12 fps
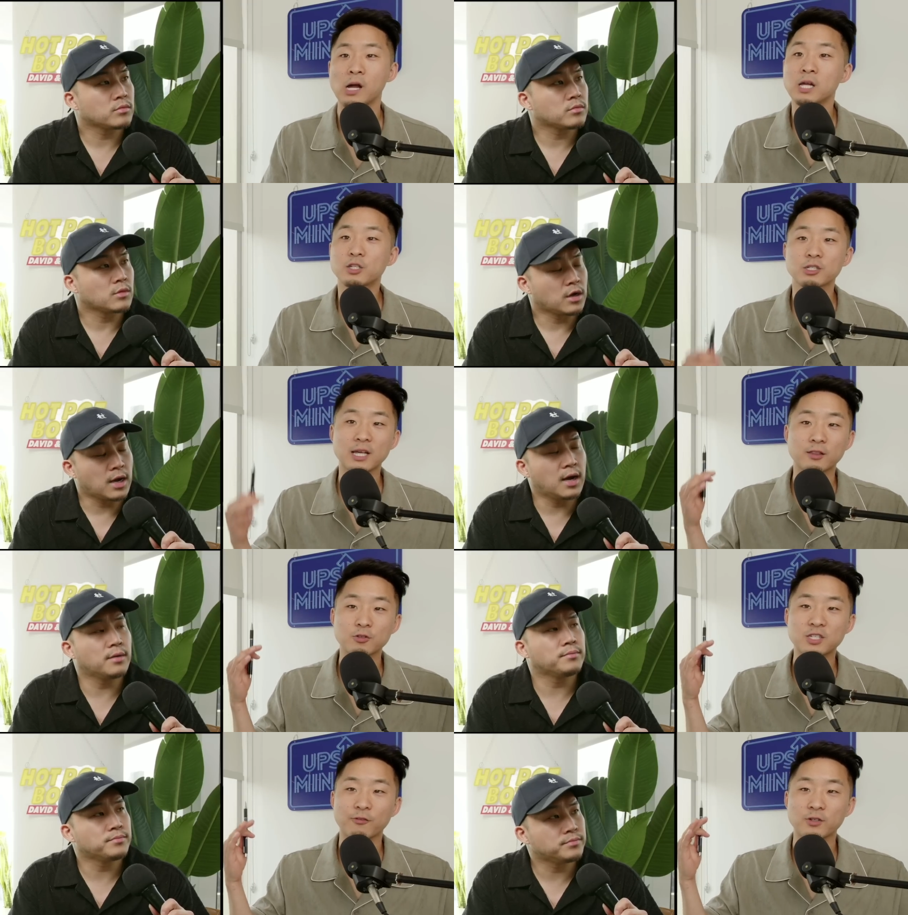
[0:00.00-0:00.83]
Speaker 1: Just yeah. like
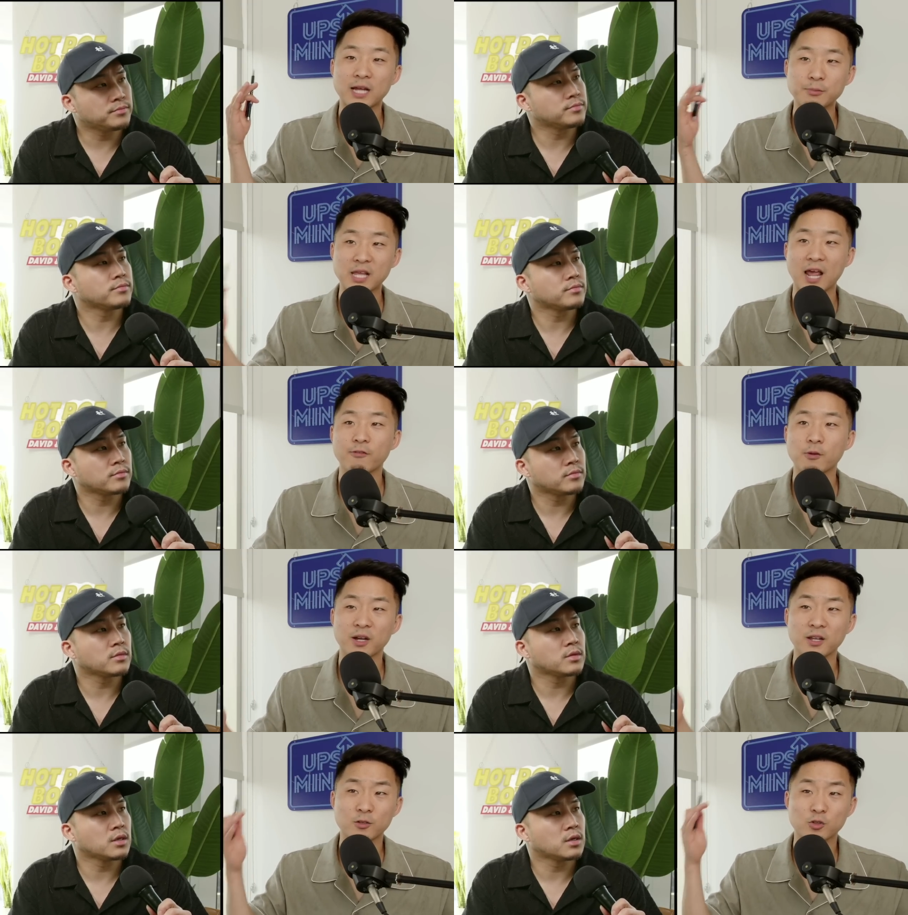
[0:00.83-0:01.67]
there's different types of
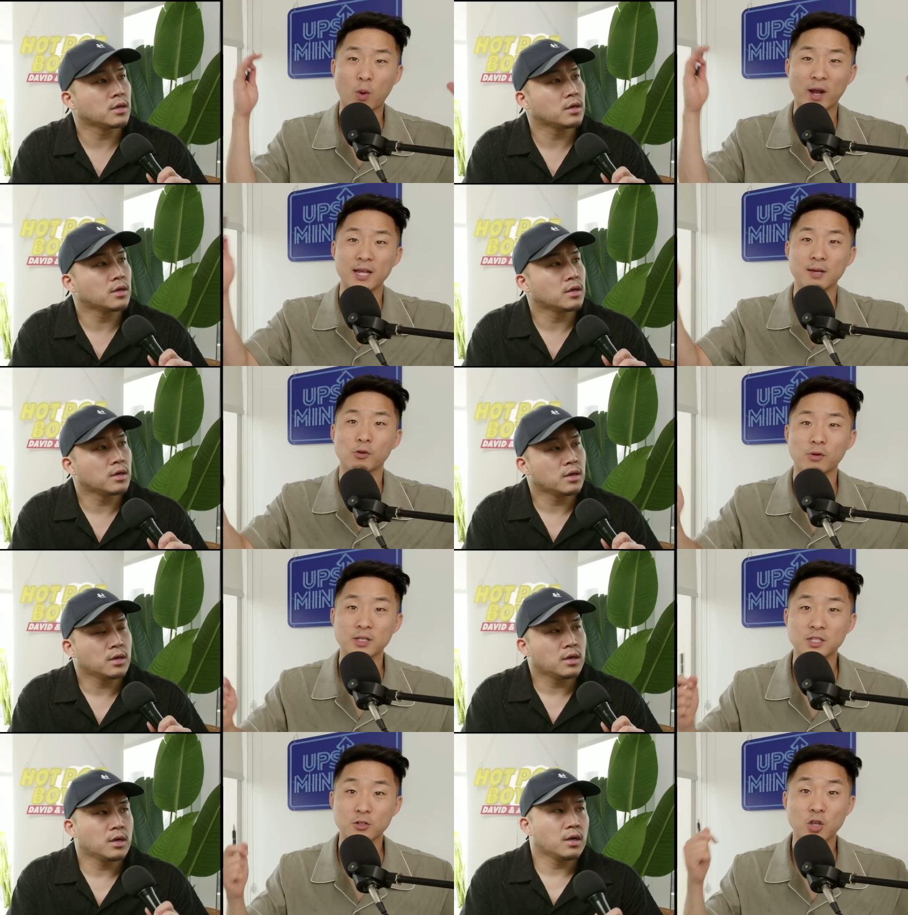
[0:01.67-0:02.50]
everybody. There's white
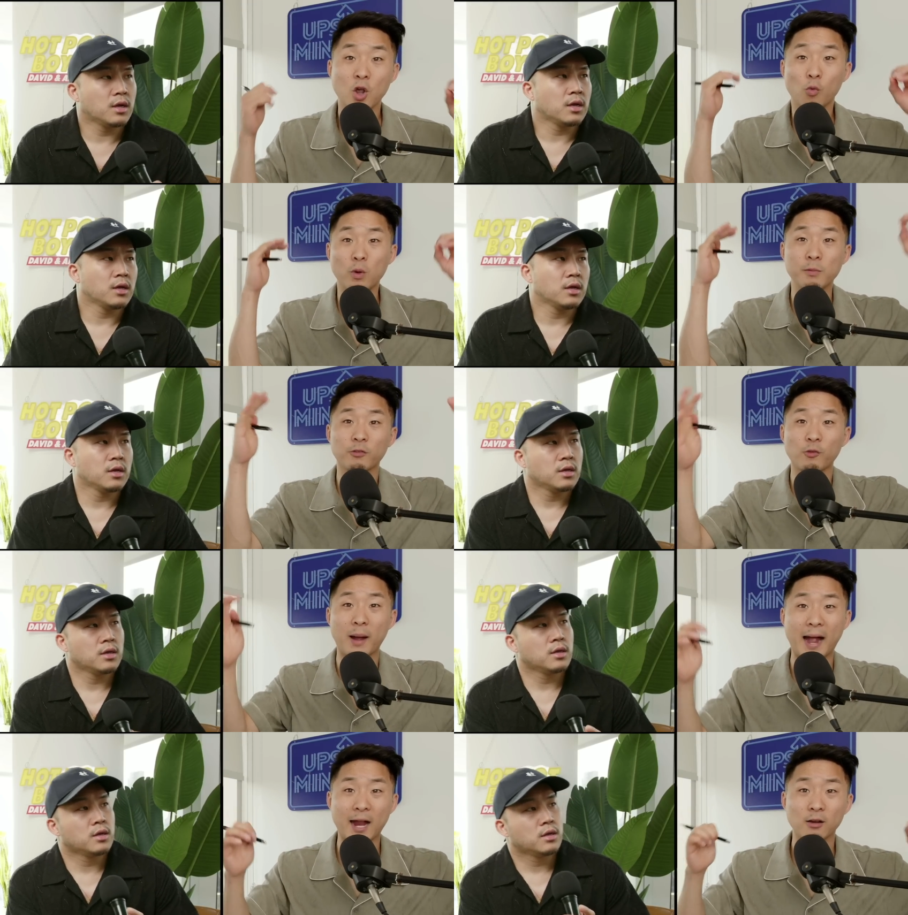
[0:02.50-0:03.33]
immigrants, there's women from
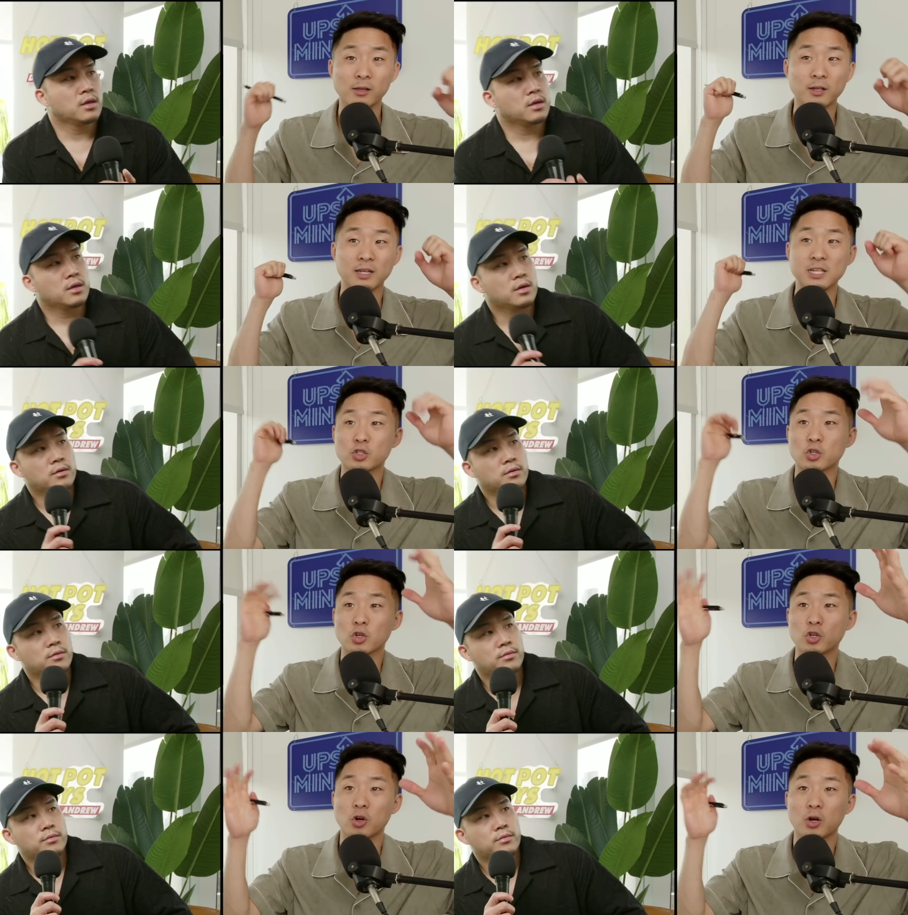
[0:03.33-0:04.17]
Ireland,
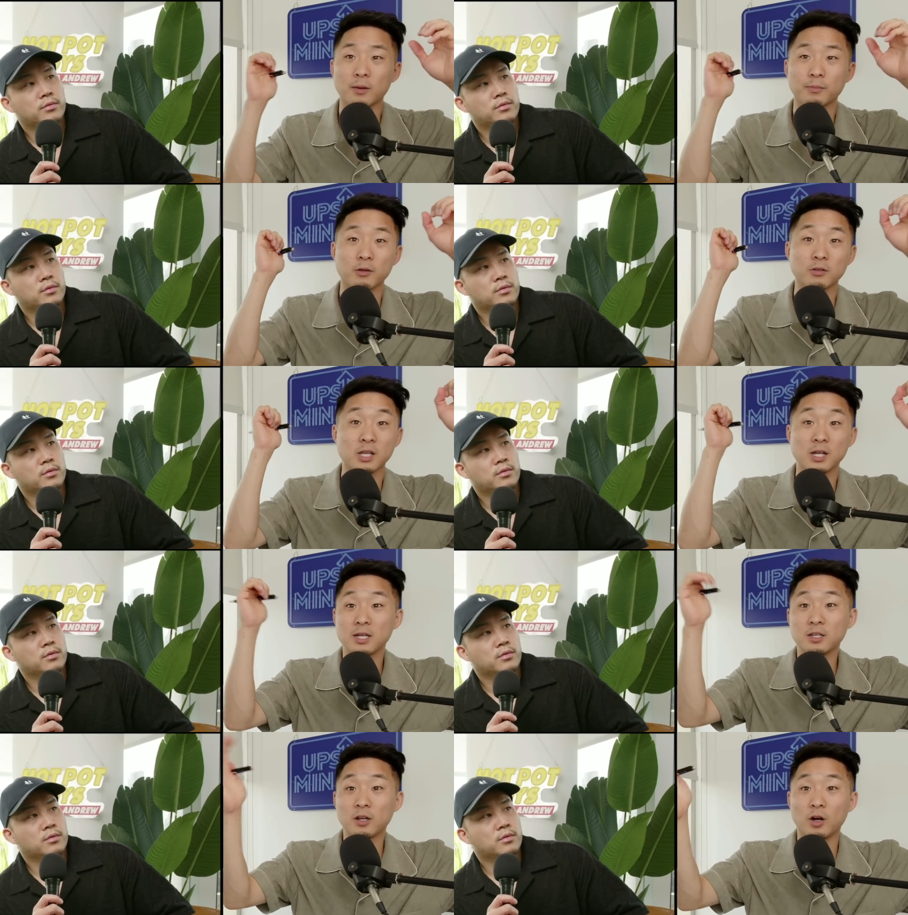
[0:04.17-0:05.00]
Eastern Europe, there's,
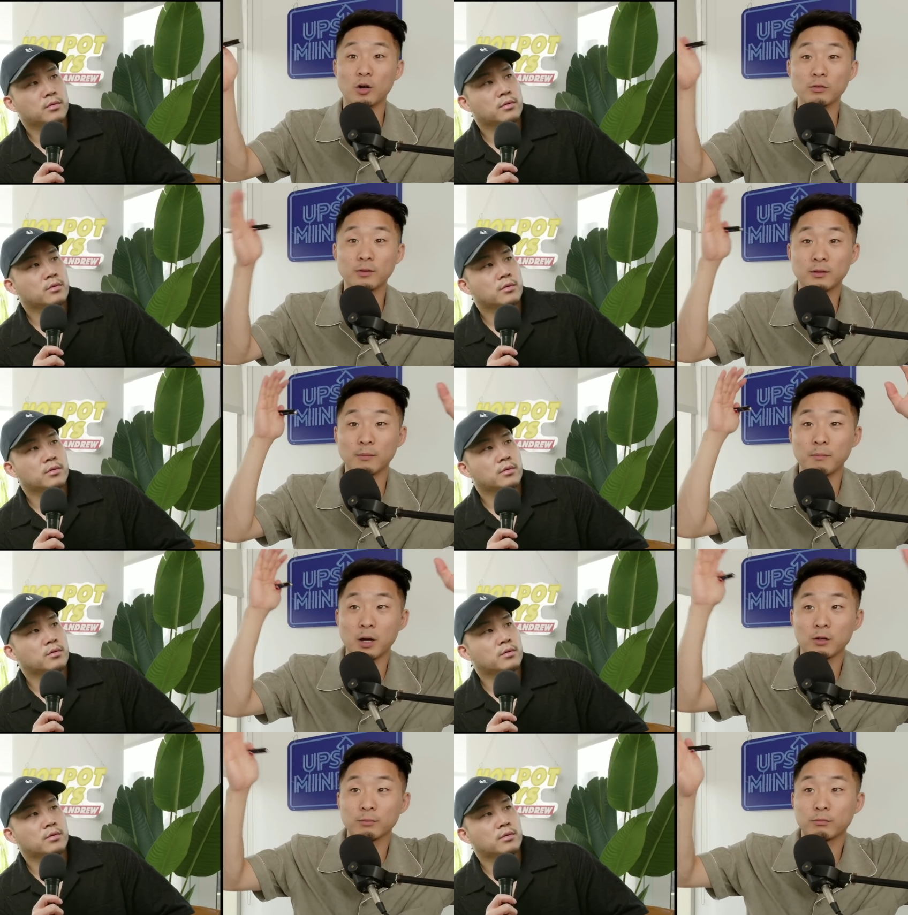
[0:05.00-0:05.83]
you know, the
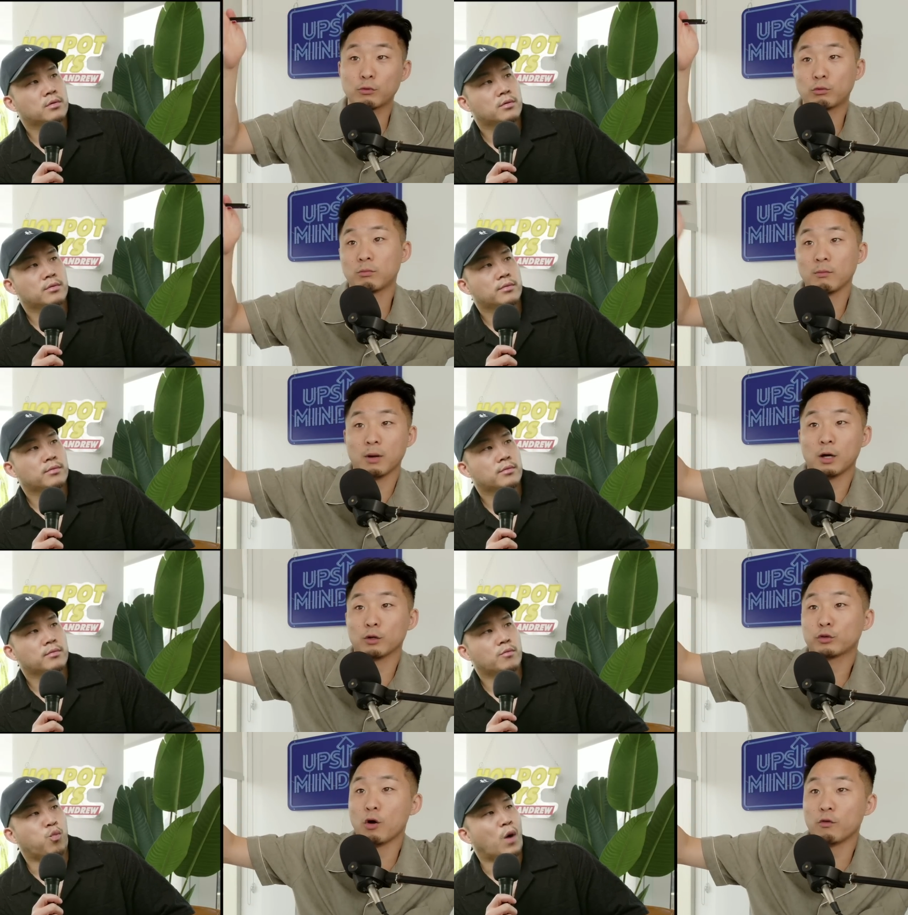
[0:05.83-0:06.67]
Moldovan
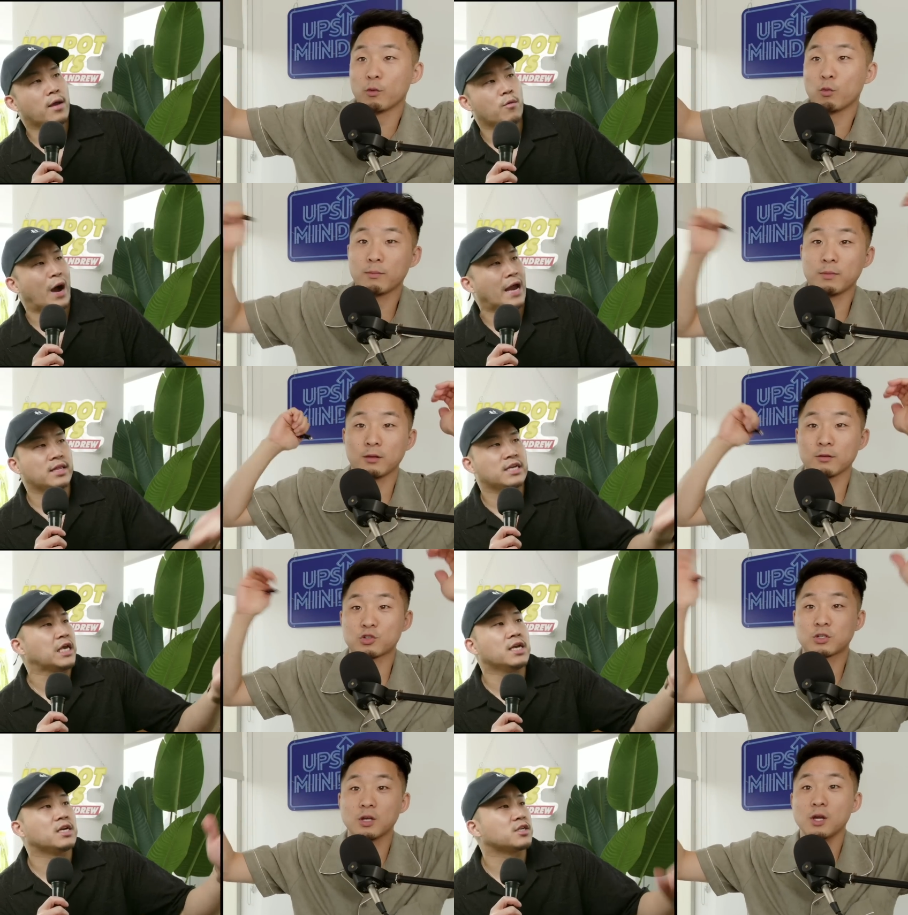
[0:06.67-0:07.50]
white, white
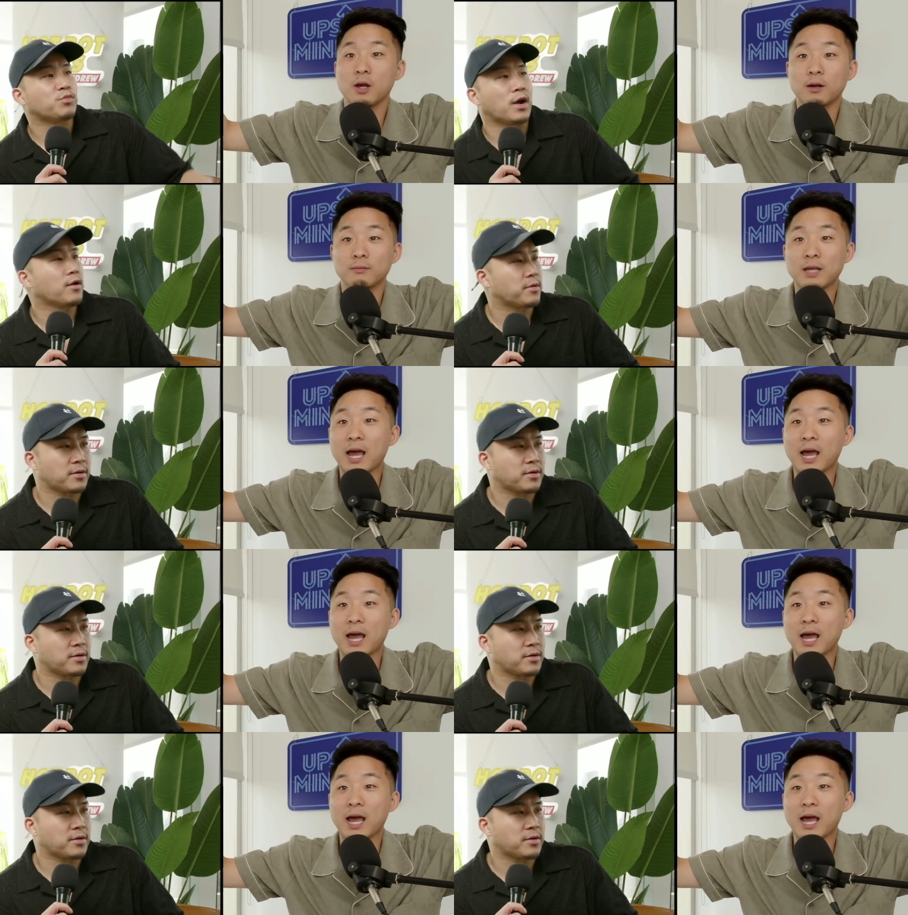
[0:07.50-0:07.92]
Latinas, whatever. Yeah,